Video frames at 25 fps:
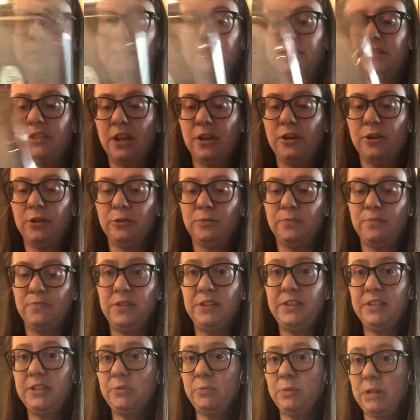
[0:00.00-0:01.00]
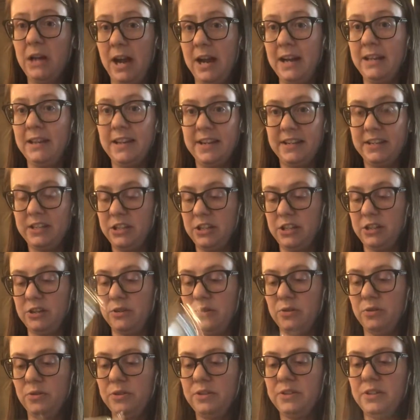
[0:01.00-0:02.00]
So this is what I like to
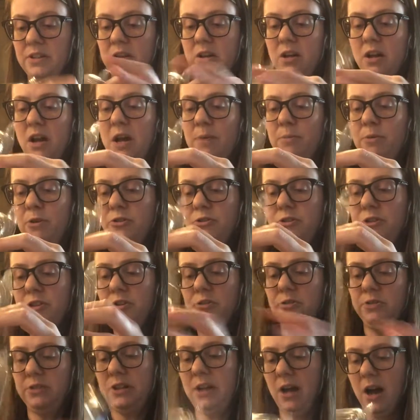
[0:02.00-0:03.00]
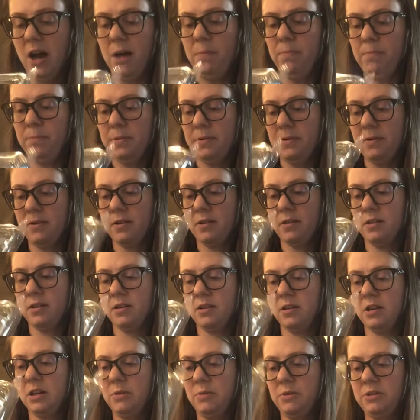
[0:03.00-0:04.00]
use. Usually use a cup,
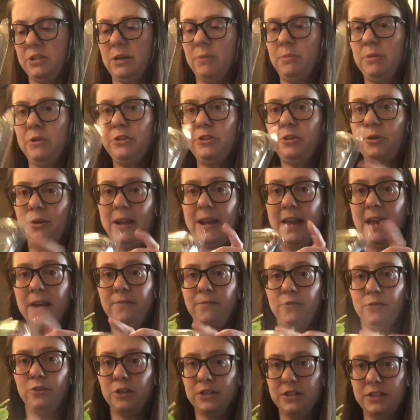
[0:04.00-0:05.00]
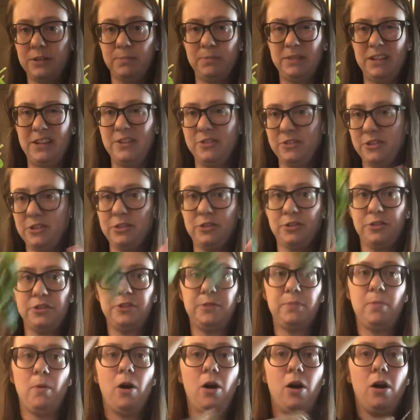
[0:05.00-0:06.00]
which I'm gonna just do a handful because the blender is a little
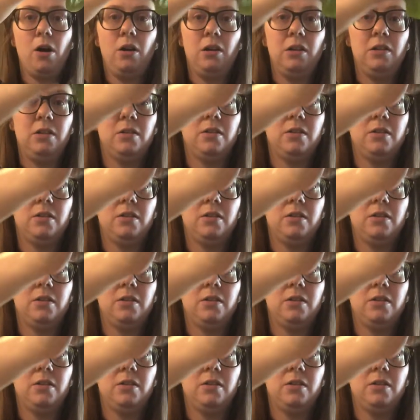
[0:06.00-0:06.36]
small.